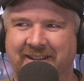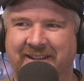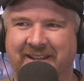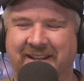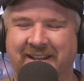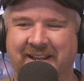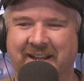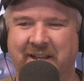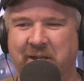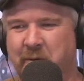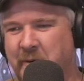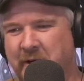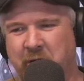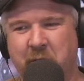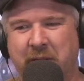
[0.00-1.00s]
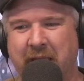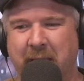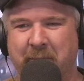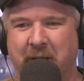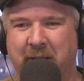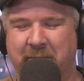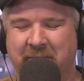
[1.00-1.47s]
And then you
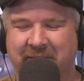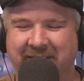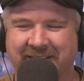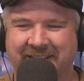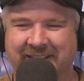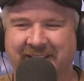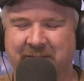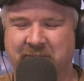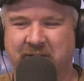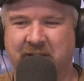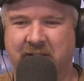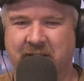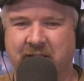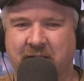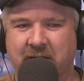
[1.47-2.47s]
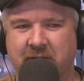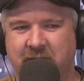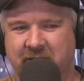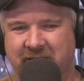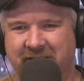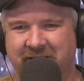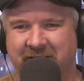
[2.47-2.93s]
came up, and it was like, "Hey,
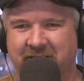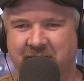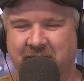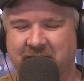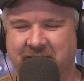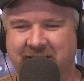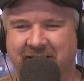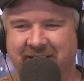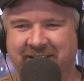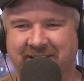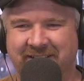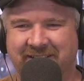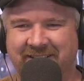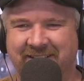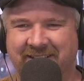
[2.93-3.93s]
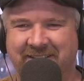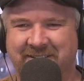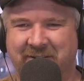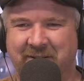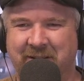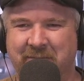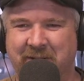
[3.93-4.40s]
go get a sign." And
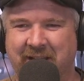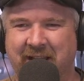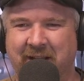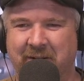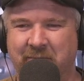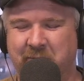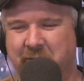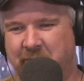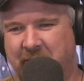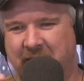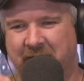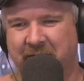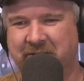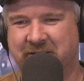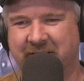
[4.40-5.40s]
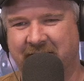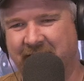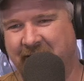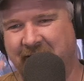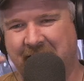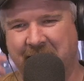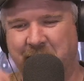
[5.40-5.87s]
so he went out and with my other son,
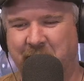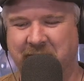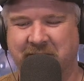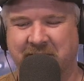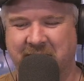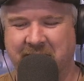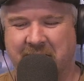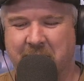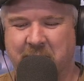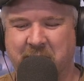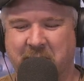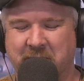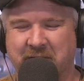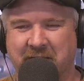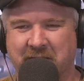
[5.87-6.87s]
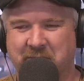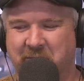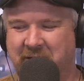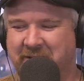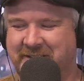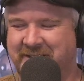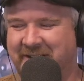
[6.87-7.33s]
and you gave him a drumstick as
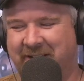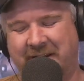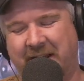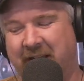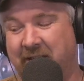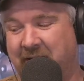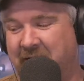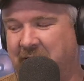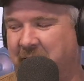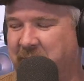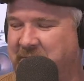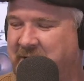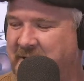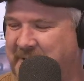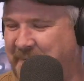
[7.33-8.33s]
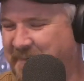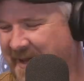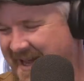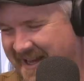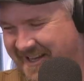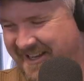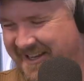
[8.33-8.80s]
well. So I thought it was awesome.